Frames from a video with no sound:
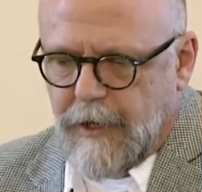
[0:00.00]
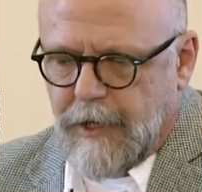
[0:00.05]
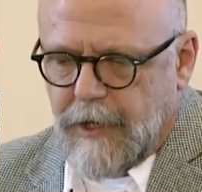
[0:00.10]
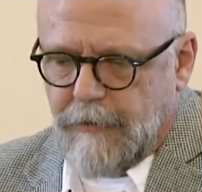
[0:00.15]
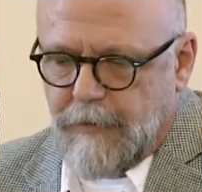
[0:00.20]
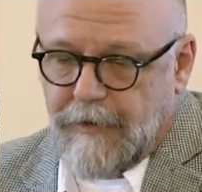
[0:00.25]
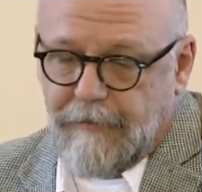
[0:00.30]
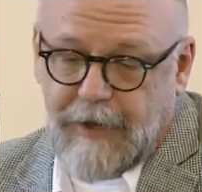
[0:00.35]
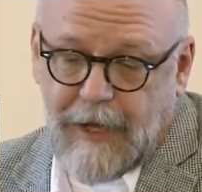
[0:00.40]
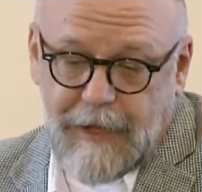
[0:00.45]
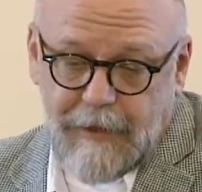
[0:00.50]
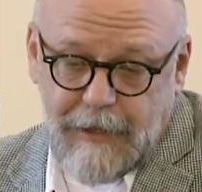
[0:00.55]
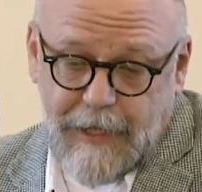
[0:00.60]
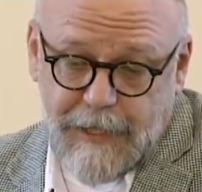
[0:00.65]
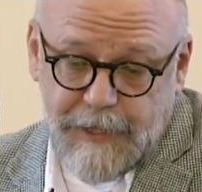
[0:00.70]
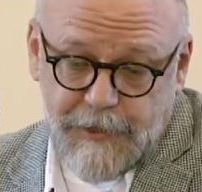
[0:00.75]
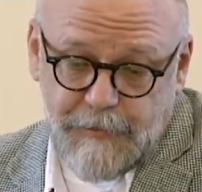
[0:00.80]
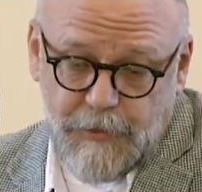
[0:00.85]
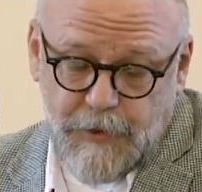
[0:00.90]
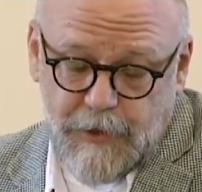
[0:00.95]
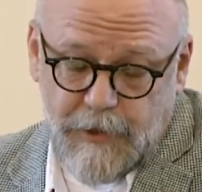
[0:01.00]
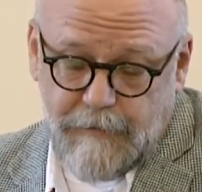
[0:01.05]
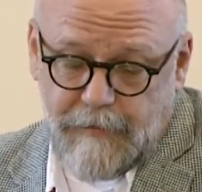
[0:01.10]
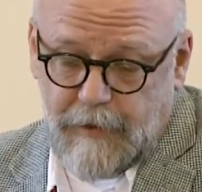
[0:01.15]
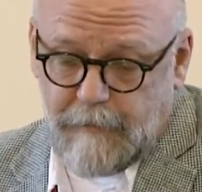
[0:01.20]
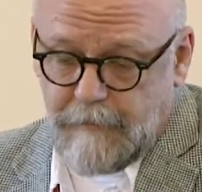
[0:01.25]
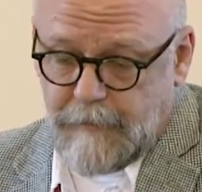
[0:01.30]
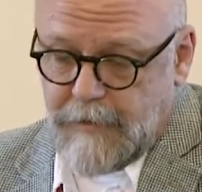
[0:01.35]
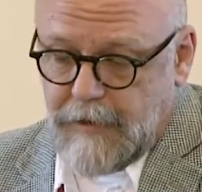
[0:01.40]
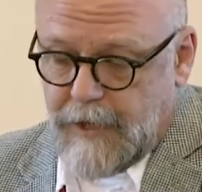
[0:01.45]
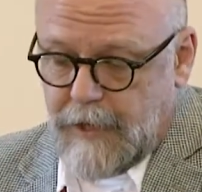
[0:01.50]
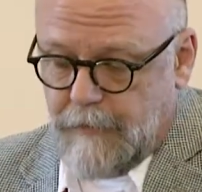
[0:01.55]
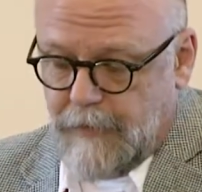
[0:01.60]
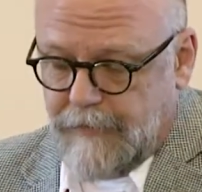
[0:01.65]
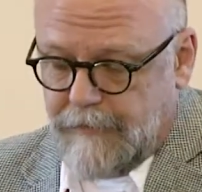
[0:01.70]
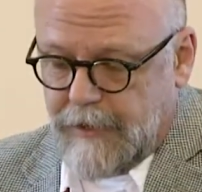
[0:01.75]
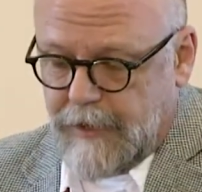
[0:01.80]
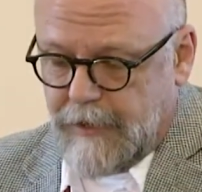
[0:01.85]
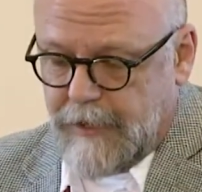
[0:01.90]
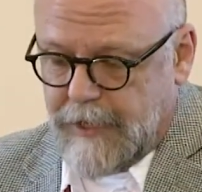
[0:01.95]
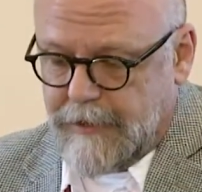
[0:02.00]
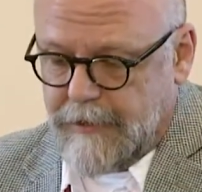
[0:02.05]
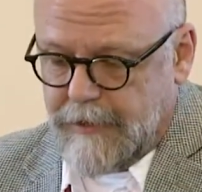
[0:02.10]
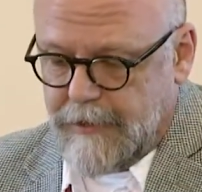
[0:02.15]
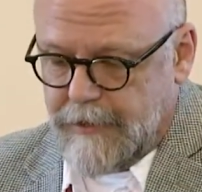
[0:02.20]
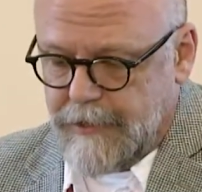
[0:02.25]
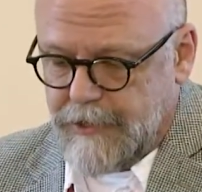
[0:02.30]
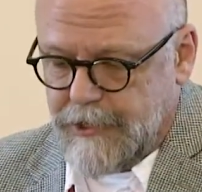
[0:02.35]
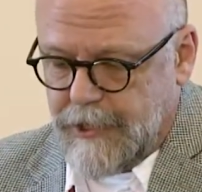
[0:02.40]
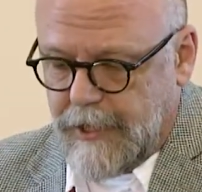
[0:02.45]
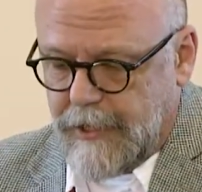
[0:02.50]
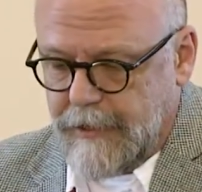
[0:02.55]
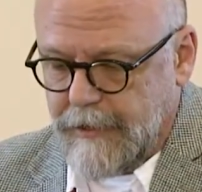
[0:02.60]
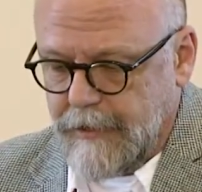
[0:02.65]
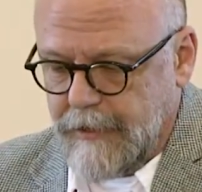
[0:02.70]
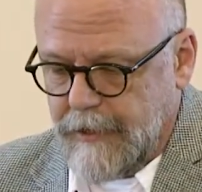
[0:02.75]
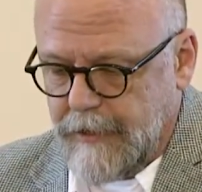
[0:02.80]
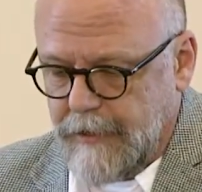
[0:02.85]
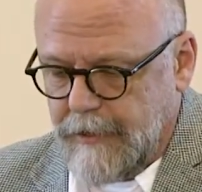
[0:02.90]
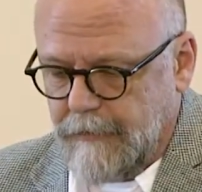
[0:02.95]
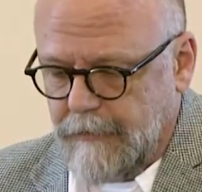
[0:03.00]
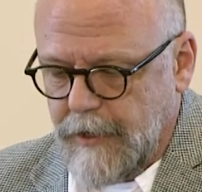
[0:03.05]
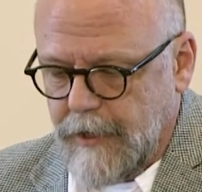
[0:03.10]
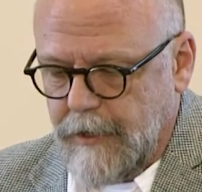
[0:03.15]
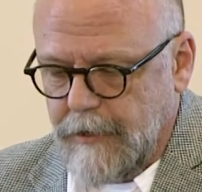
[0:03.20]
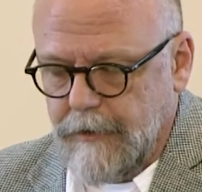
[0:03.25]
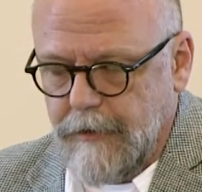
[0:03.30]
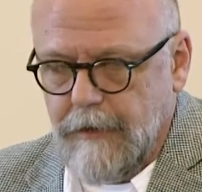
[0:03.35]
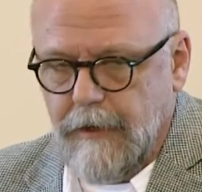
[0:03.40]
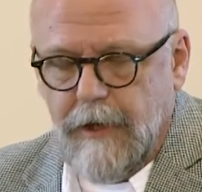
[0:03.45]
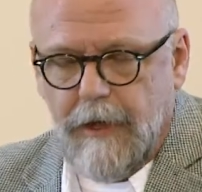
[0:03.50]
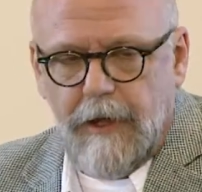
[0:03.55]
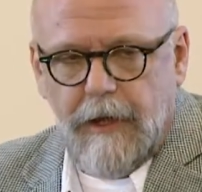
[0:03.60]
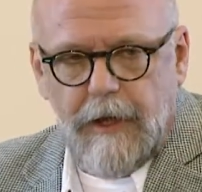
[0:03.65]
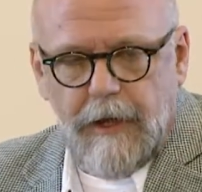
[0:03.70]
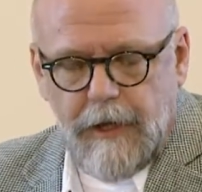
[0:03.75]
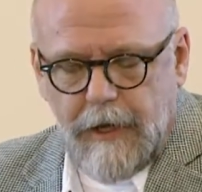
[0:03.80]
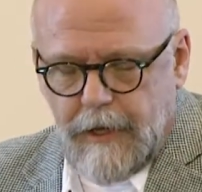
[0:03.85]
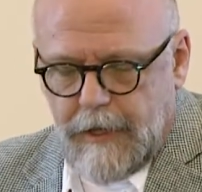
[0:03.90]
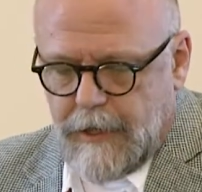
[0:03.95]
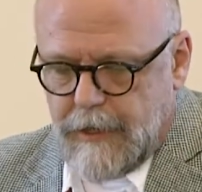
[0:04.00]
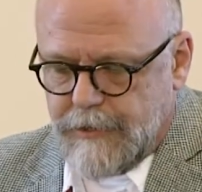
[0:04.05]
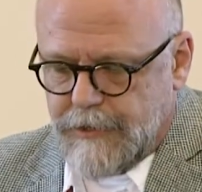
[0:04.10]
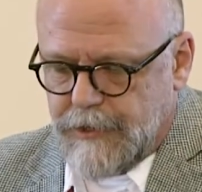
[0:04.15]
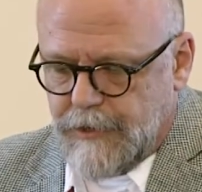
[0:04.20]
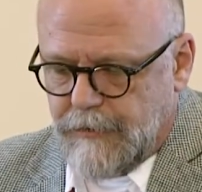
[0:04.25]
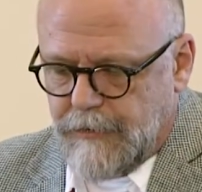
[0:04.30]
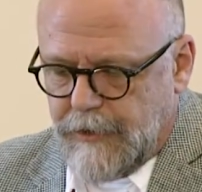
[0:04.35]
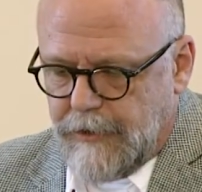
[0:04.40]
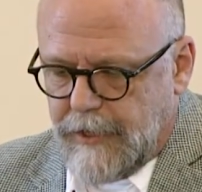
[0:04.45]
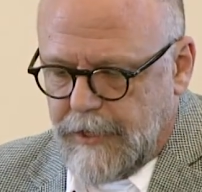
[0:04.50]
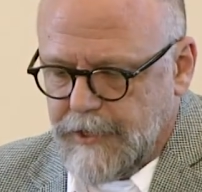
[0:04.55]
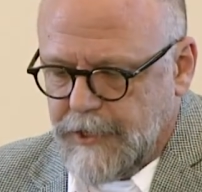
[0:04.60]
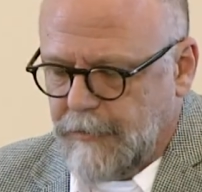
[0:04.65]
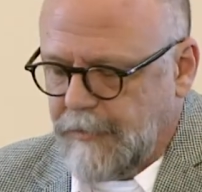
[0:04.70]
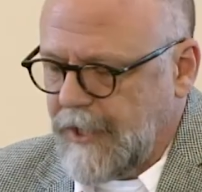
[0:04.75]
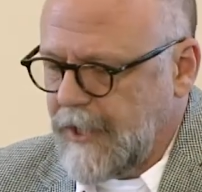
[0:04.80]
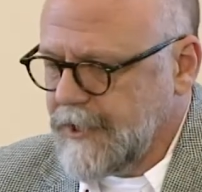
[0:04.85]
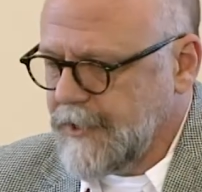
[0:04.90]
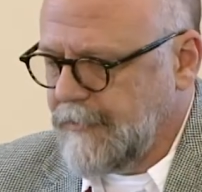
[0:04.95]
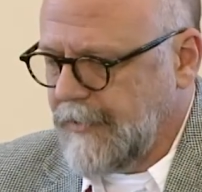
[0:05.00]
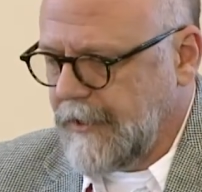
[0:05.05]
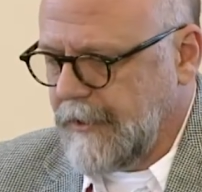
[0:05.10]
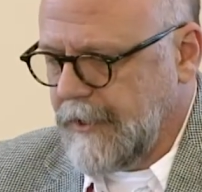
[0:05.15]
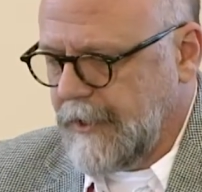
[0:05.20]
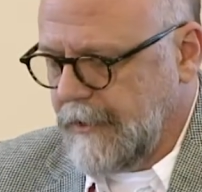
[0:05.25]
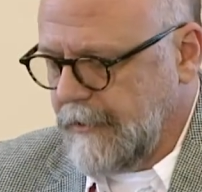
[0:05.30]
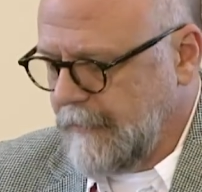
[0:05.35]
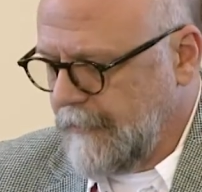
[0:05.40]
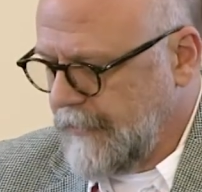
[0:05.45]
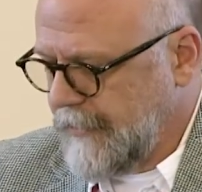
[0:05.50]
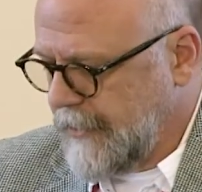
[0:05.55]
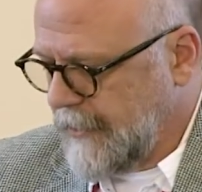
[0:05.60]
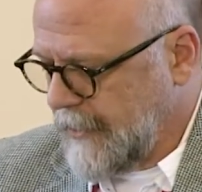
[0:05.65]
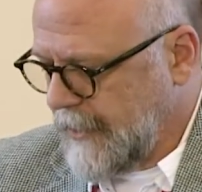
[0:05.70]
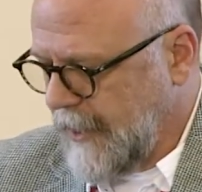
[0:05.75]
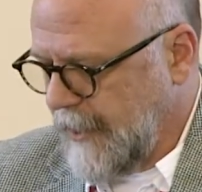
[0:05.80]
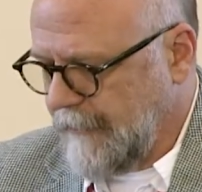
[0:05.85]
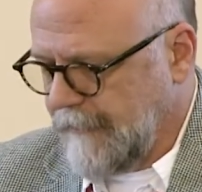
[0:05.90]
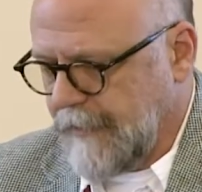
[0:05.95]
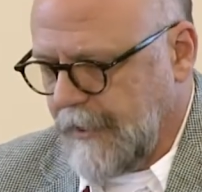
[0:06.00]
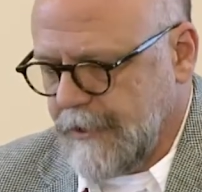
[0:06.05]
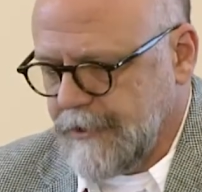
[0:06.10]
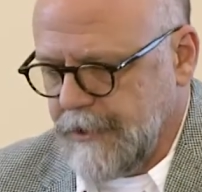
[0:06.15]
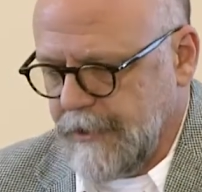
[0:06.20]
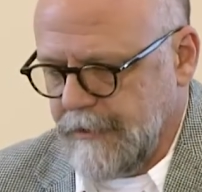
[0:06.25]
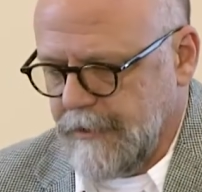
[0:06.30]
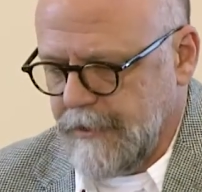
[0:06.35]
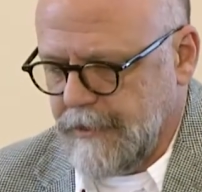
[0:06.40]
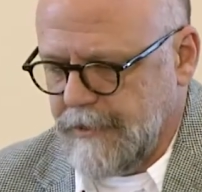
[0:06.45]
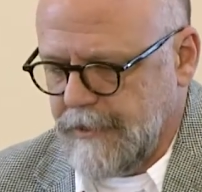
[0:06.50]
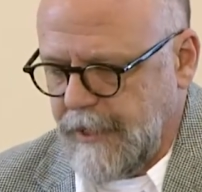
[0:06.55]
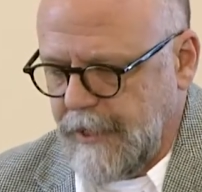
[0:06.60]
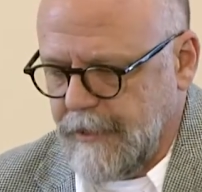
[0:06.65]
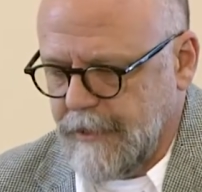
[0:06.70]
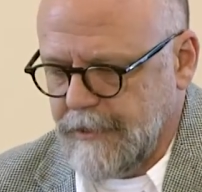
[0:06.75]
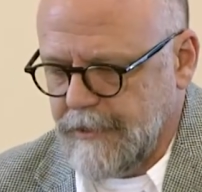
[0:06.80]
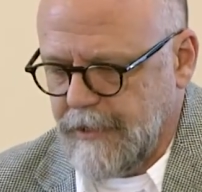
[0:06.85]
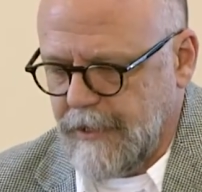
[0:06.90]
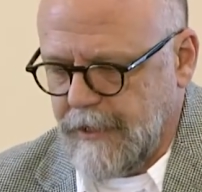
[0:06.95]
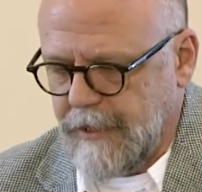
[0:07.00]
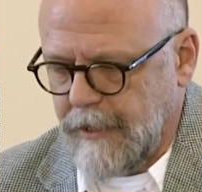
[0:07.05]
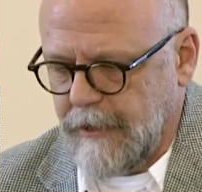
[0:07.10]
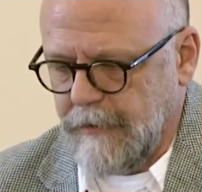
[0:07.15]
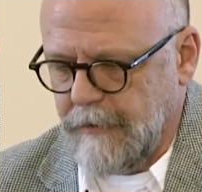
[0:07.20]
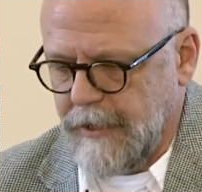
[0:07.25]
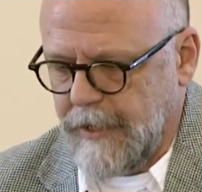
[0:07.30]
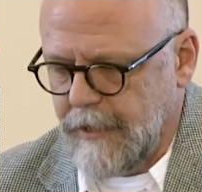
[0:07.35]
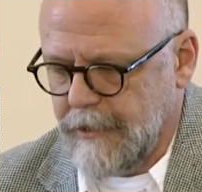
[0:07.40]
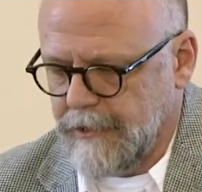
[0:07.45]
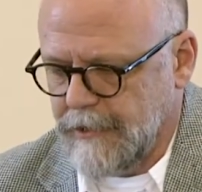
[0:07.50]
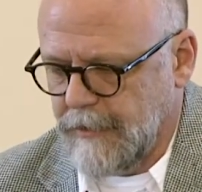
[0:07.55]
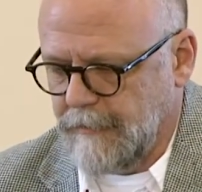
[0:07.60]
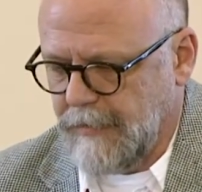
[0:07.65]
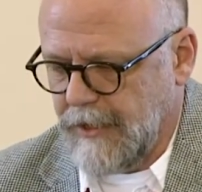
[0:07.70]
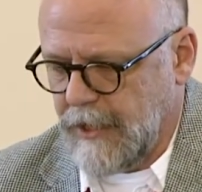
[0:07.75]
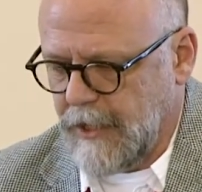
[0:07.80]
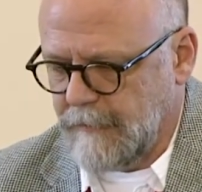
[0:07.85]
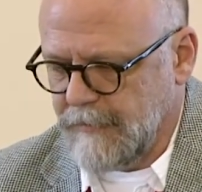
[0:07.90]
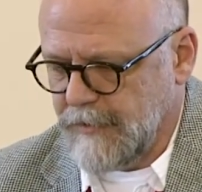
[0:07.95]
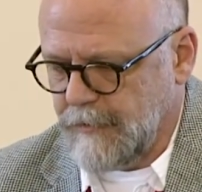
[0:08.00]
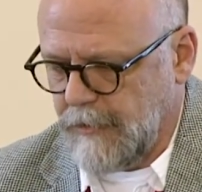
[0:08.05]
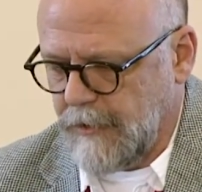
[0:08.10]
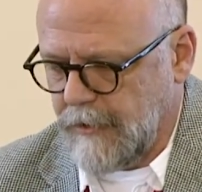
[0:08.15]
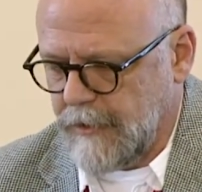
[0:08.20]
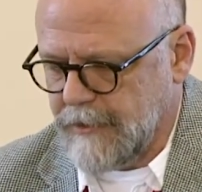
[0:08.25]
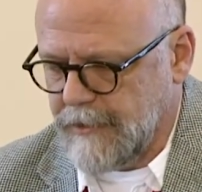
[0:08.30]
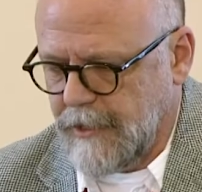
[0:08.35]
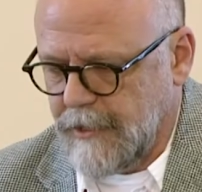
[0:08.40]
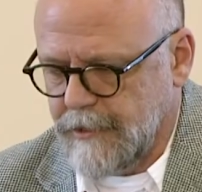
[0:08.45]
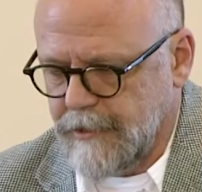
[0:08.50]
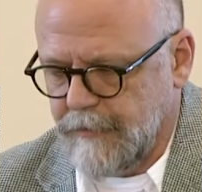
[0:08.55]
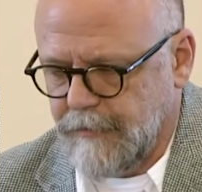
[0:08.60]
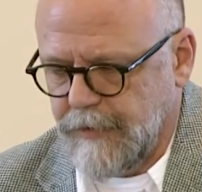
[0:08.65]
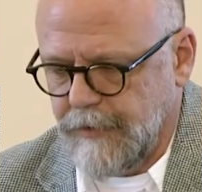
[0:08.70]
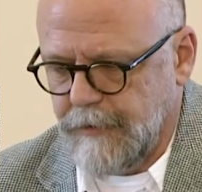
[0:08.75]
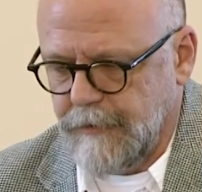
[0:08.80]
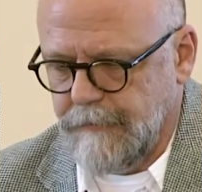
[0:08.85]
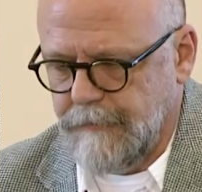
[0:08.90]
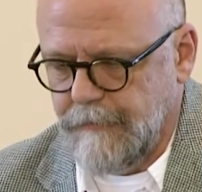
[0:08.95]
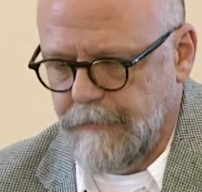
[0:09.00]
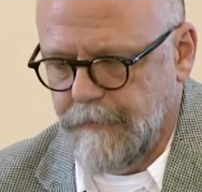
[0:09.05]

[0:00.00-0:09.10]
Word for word: Now, we've got lots more of them that we've collected in China and Iran uh, so there is the possibility to, to keep fleshing this data set out as it becomes more accessible.